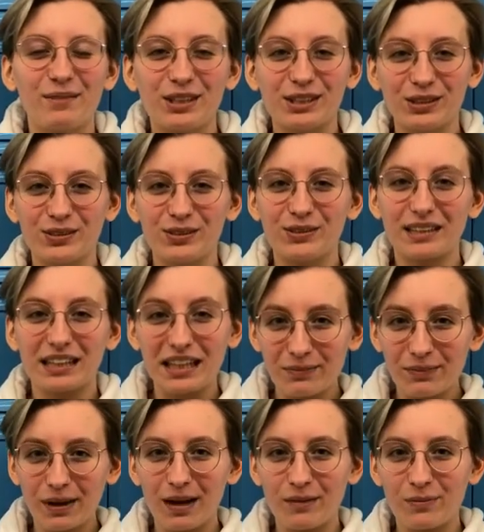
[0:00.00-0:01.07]
you
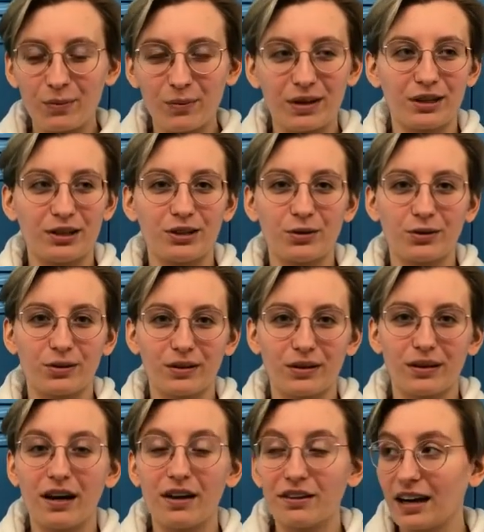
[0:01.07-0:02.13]
keep up with
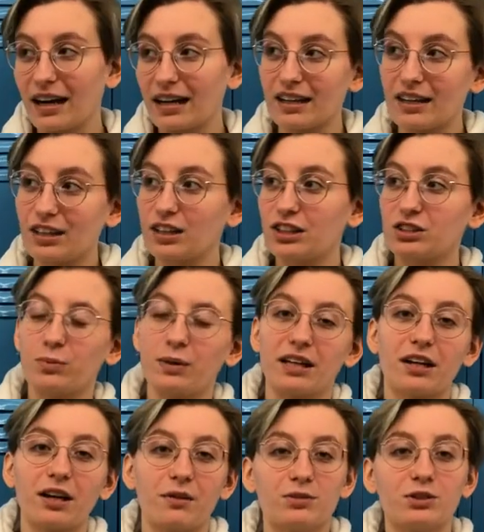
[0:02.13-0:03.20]
your other editors when
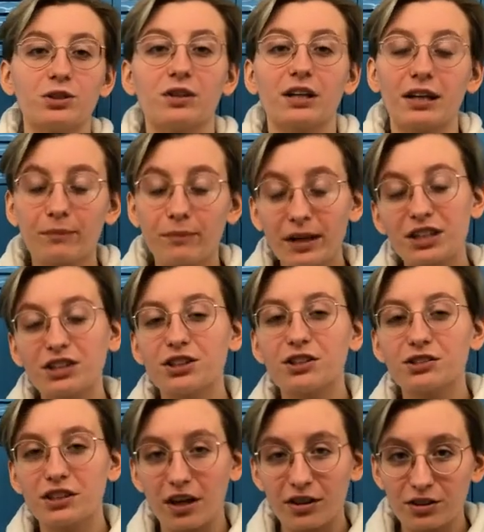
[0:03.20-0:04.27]
it comes to
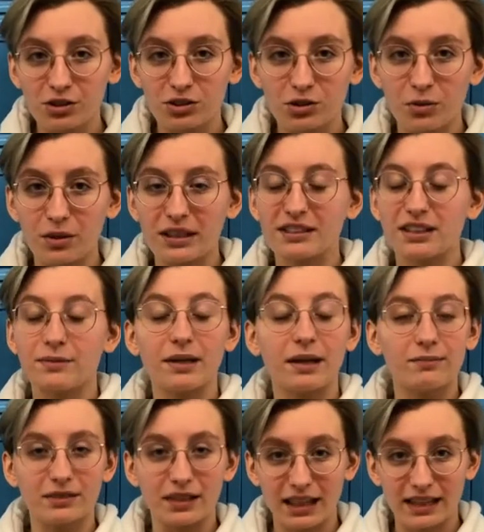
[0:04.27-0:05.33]
pictures, other stories.
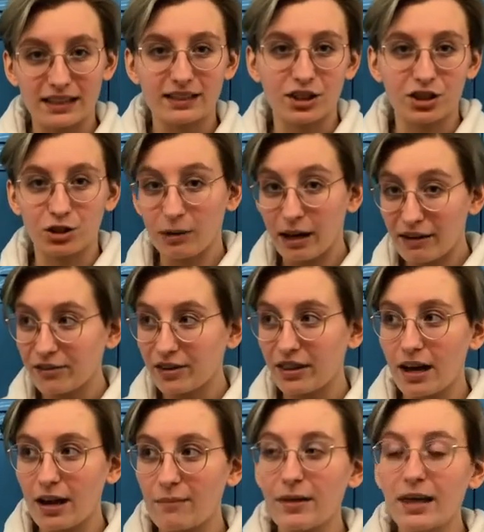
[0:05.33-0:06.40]
Sometimes, like I said, you write for
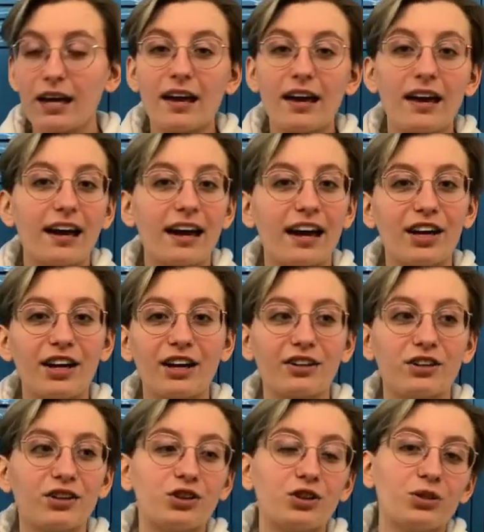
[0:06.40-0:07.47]
them,
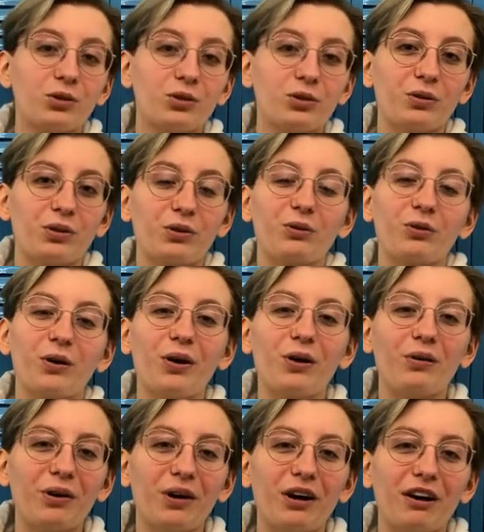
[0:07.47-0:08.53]
and you
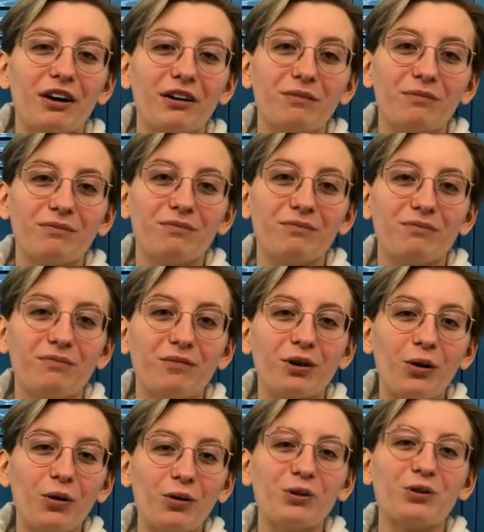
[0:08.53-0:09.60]
grow up
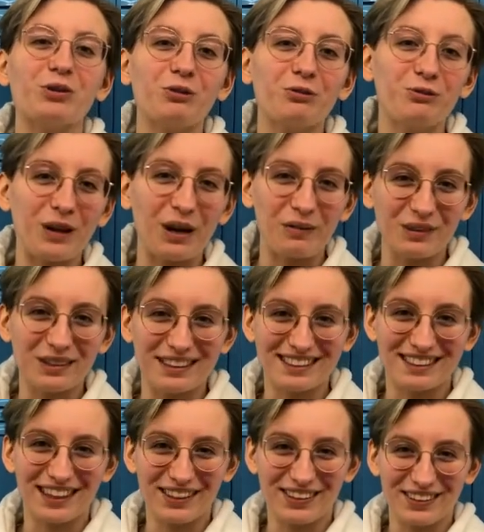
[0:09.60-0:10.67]
whole new family
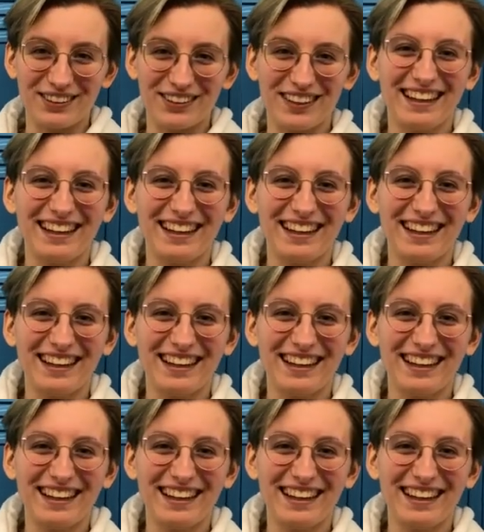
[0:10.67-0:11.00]
together.